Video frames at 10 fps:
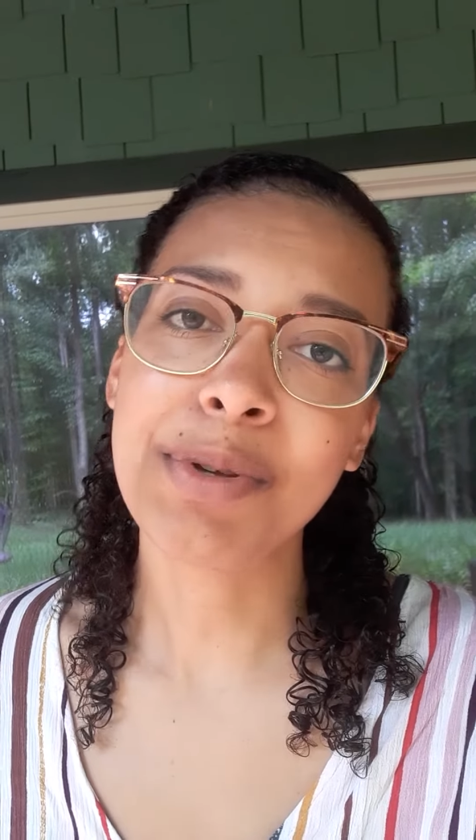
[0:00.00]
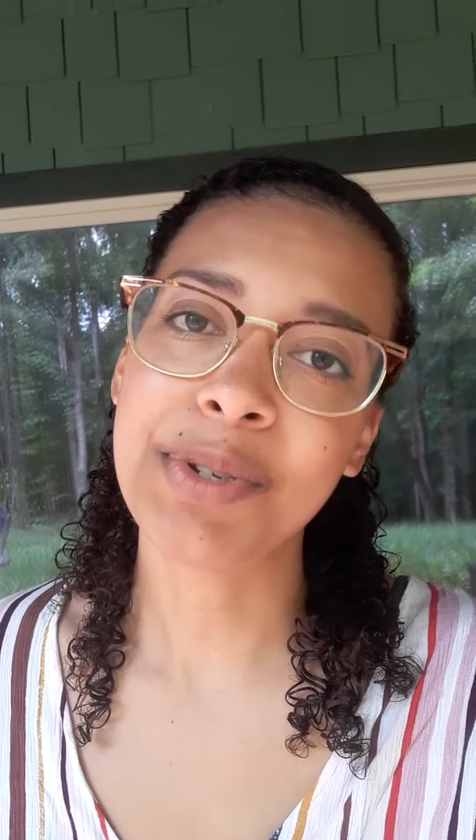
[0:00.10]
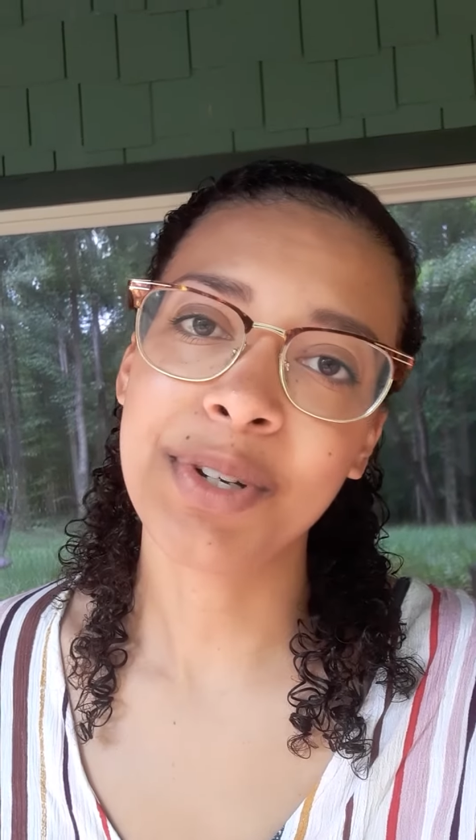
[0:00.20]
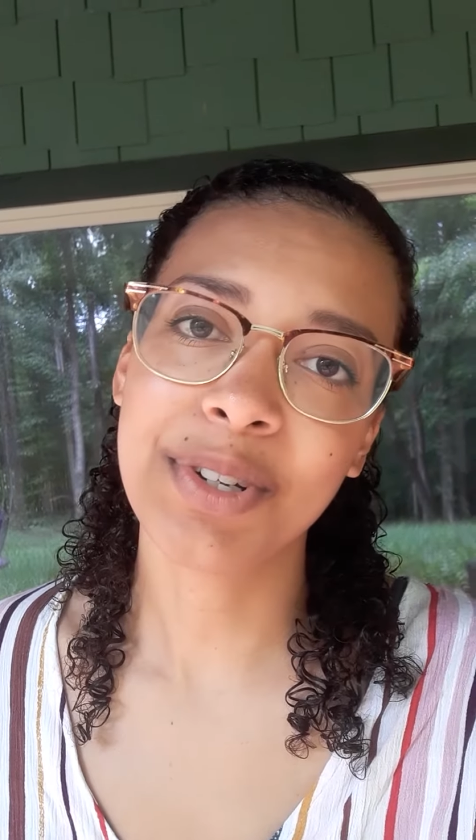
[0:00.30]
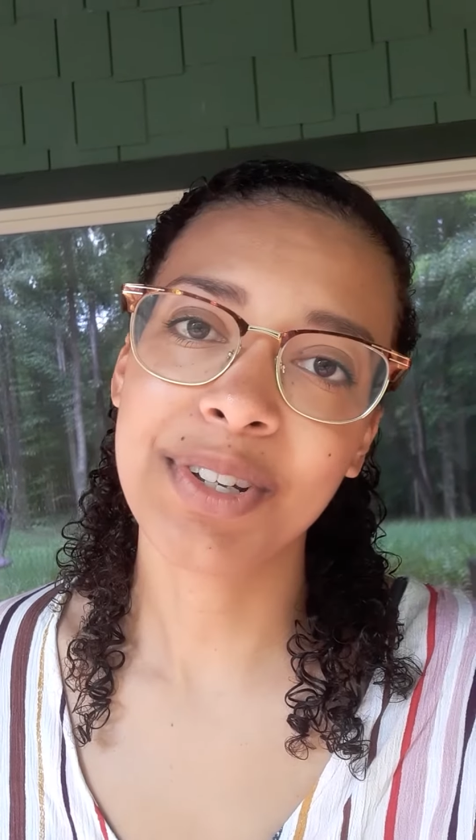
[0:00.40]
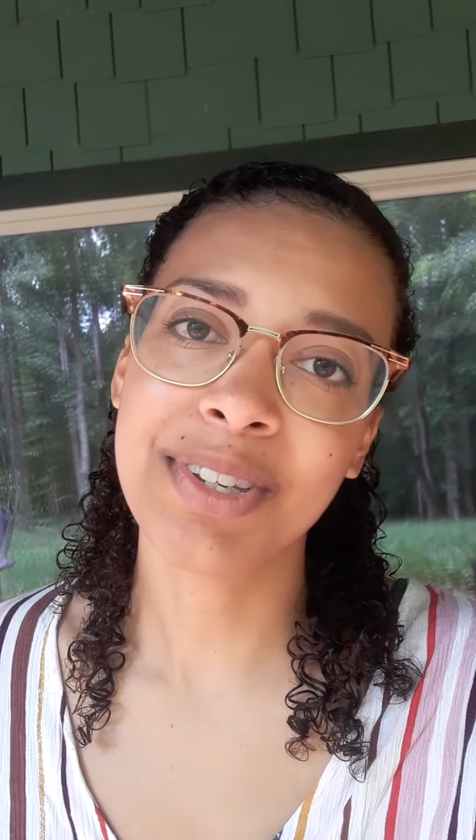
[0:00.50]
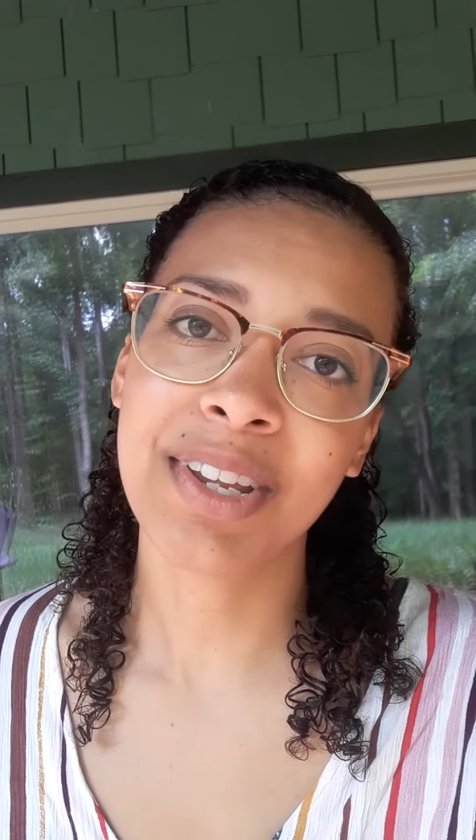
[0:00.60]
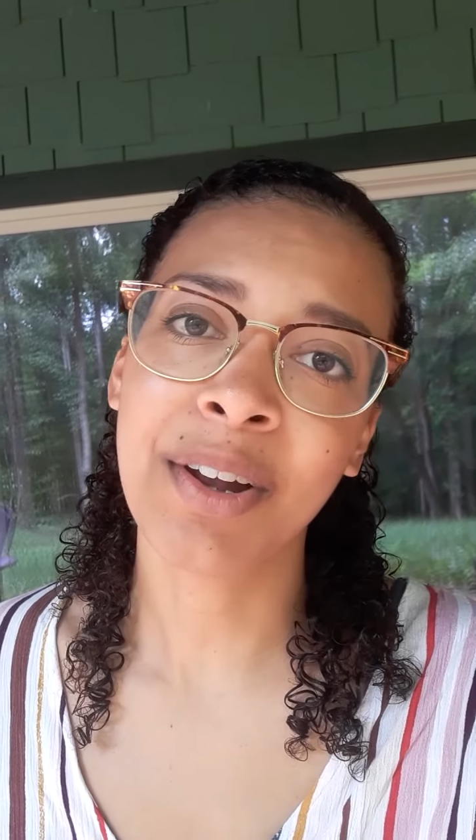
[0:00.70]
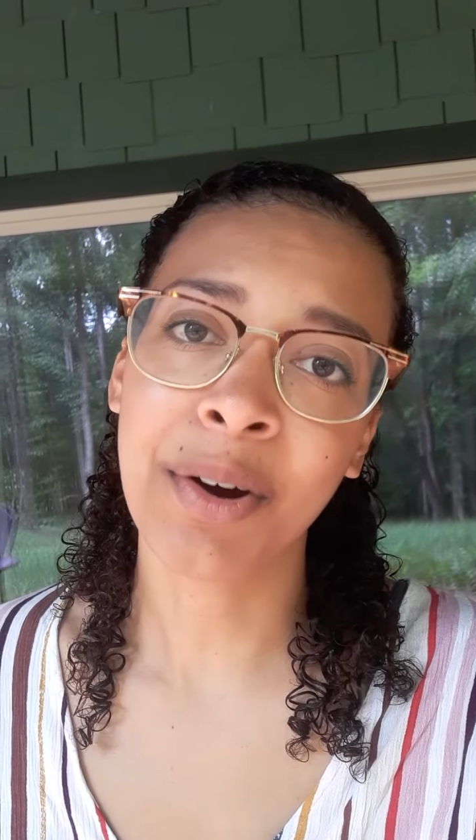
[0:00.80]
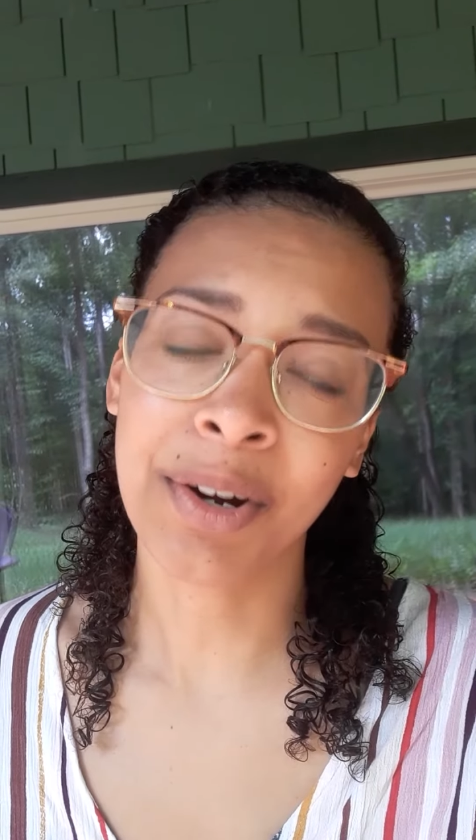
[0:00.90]
musicians
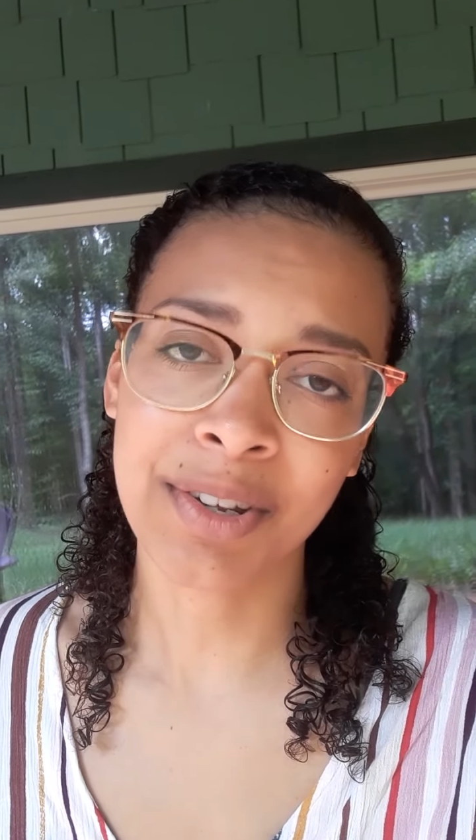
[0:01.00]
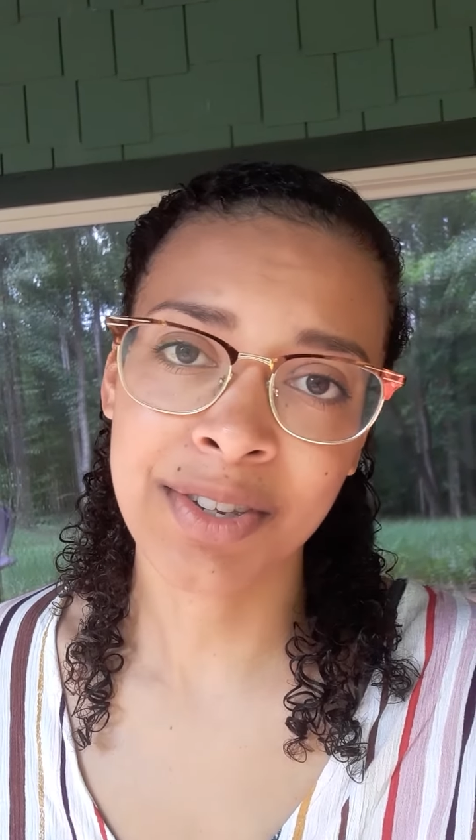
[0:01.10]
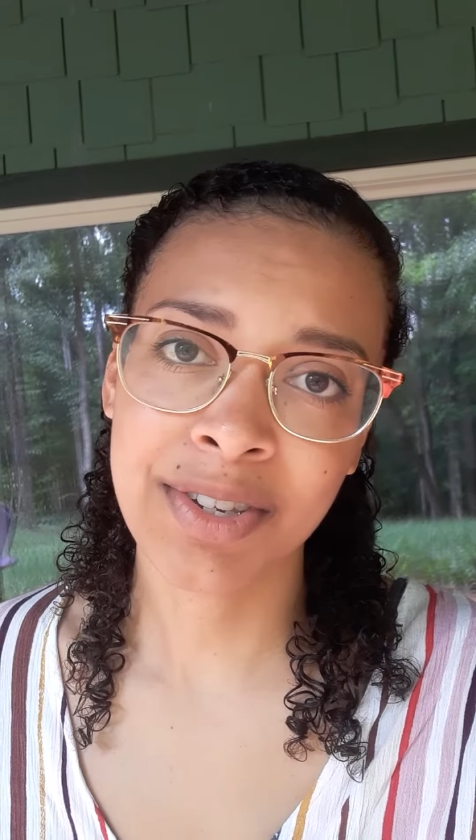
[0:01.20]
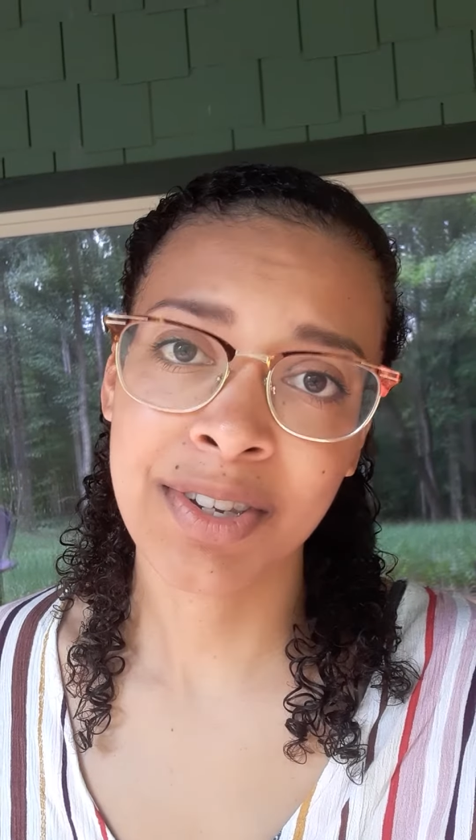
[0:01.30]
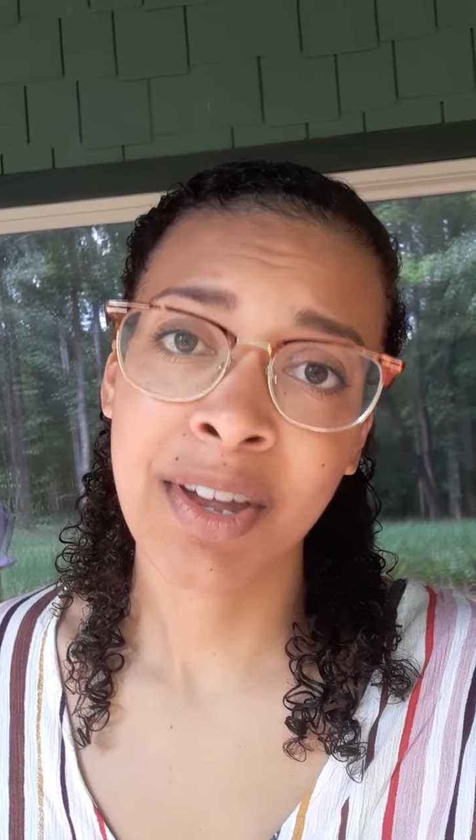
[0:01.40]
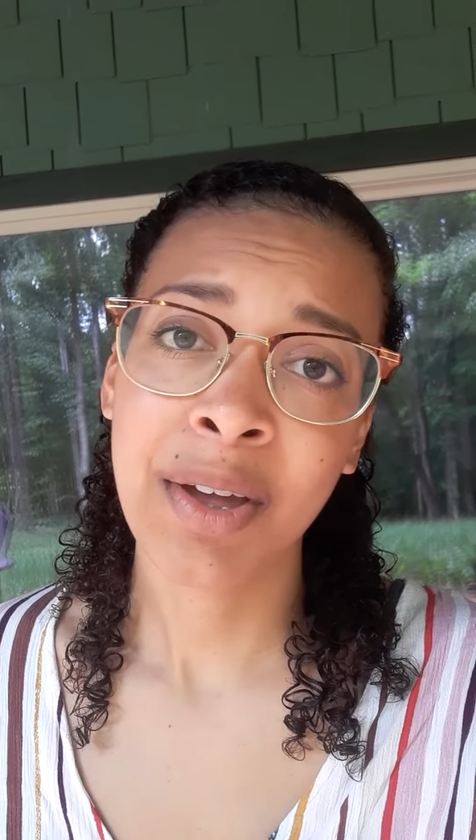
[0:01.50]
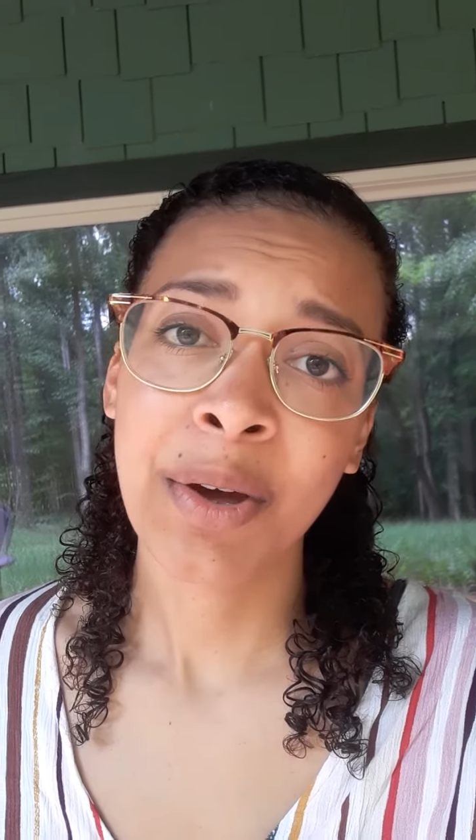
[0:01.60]
and artists